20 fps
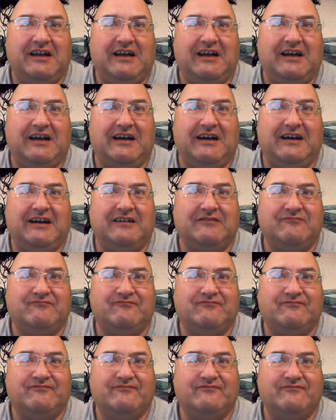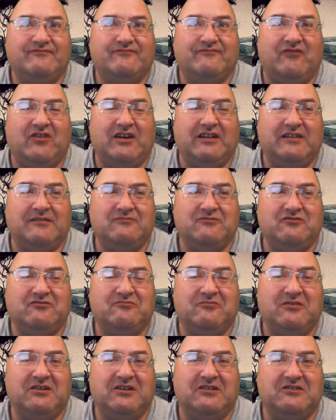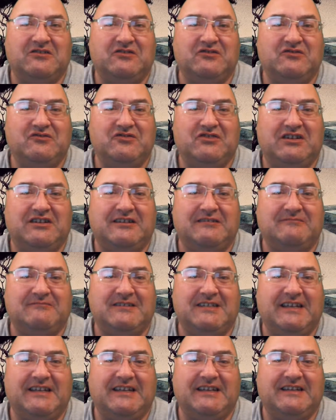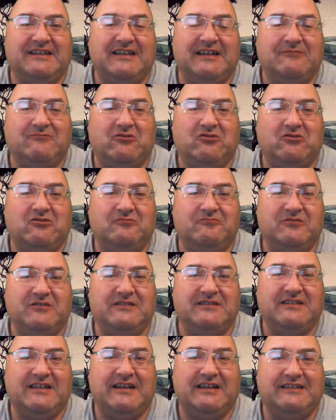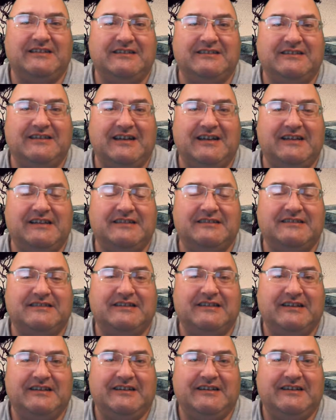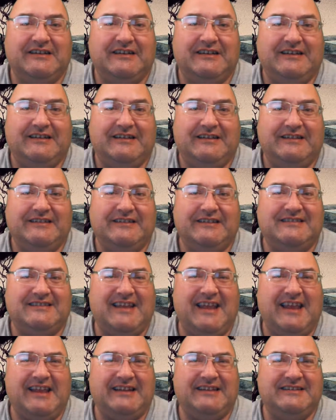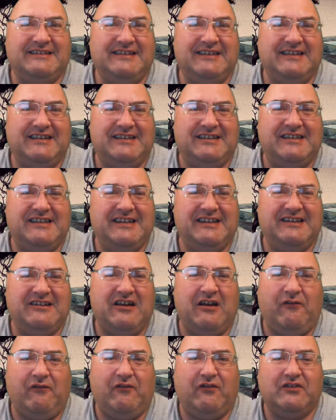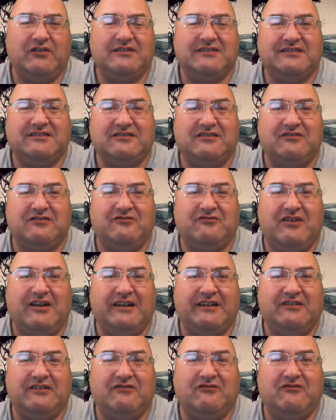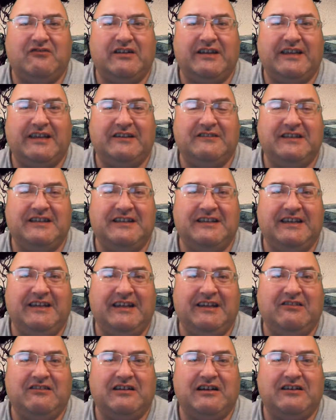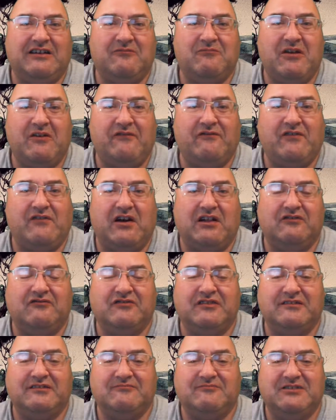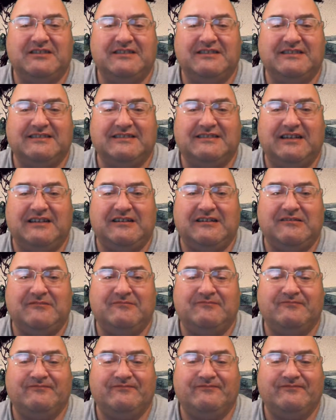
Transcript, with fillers: um, while I'm doing my other two jobs. And I'm hoping that you guys, this ain't niche enough so I don't alienate a lot of my following because um,